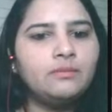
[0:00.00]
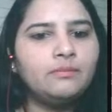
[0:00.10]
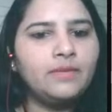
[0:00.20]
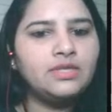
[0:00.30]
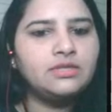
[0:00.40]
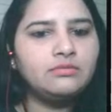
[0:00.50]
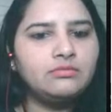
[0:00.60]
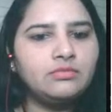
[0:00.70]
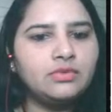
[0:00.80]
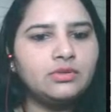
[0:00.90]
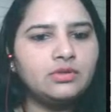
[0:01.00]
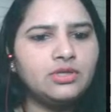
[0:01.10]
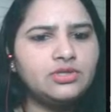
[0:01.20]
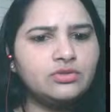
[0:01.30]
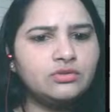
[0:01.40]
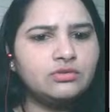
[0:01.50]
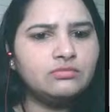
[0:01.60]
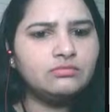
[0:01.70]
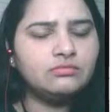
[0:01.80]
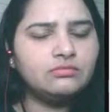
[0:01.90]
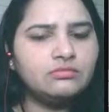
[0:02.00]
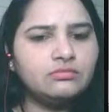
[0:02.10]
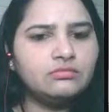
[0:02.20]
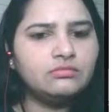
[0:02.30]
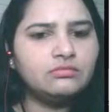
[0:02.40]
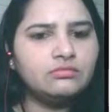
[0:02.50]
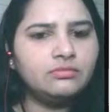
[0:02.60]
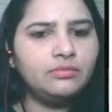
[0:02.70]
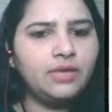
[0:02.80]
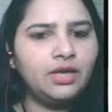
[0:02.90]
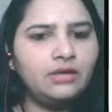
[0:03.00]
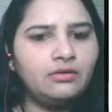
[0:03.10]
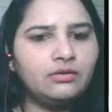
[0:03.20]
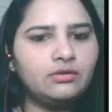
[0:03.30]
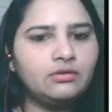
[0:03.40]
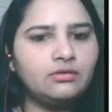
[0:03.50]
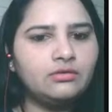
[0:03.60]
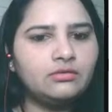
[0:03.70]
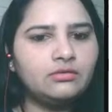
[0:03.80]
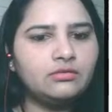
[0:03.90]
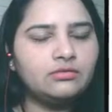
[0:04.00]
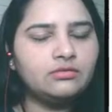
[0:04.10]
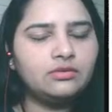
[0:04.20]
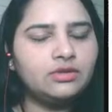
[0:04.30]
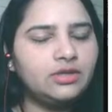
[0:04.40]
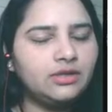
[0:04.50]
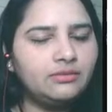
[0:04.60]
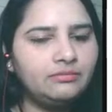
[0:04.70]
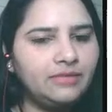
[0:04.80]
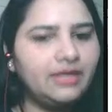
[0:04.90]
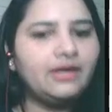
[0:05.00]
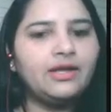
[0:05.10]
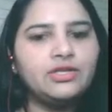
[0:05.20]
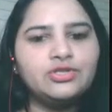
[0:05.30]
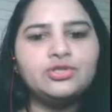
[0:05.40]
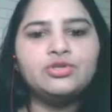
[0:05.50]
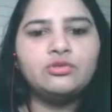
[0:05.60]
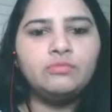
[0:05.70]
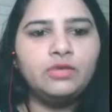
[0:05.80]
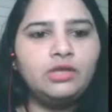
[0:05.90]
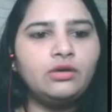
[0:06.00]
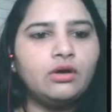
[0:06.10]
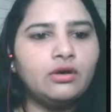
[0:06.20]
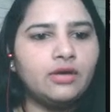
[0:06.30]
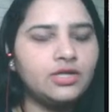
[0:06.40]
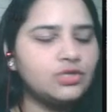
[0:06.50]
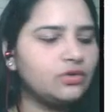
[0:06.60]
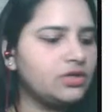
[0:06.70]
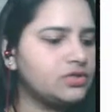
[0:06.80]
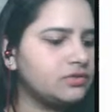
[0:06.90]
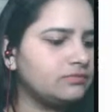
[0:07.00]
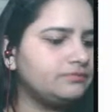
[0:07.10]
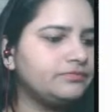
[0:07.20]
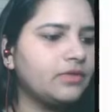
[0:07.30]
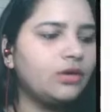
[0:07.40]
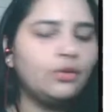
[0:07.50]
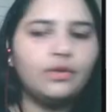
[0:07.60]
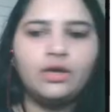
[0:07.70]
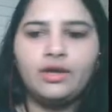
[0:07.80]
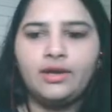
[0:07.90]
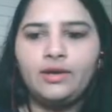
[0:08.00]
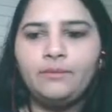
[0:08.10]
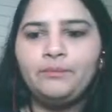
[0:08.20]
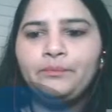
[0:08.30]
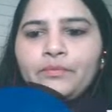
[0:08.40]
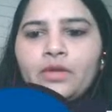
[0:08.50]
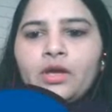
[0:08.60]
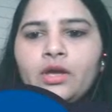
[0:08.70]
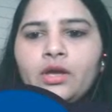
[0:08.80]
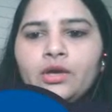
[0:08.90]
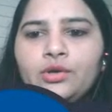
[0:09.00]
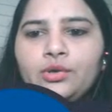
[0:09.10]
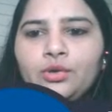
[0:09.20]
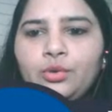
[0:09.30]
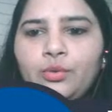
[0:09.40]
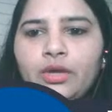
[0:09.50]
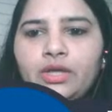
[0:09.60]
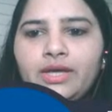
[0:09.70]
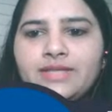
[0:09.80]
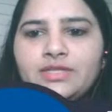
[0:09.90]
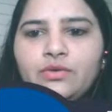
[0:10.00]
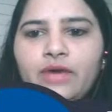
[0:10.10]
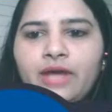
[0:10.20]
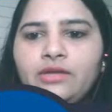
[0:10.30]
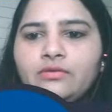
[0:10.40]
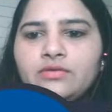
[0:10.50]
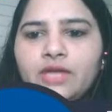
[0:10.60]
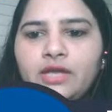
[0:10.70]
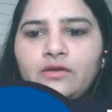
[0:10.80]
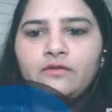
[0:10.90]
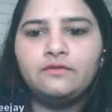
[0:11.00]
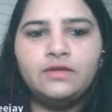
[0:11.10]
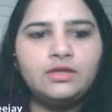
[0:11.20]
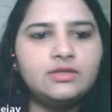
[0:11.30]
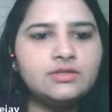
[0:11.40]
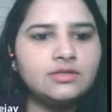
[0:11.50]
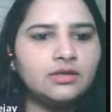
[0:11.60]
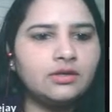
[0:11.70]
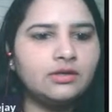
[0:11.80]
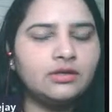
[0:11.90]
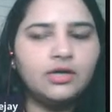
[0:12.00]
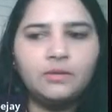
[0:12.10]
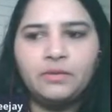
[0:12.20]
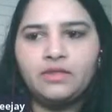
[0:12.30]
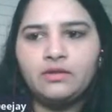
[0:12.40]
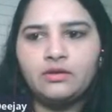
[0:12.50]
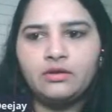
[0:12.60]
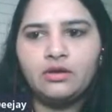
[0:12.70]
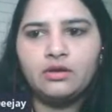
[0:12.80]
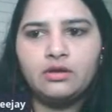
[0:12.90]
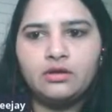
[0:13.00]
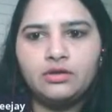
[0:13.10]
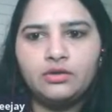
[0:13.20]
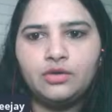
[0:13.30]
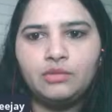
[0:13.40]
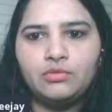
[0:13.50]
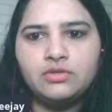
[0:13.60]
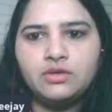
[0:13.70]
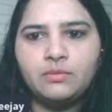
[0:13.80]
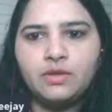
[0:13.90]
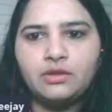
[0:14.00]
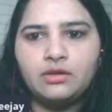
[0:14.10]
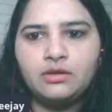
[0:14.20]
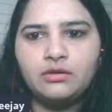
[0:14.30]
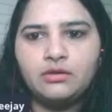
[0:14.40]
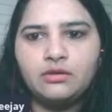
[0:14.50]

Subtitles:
main, they should main their main attention should be on education. Okay, good one. Yes, you can use any of these, Harpinder. Your name is Harpinder.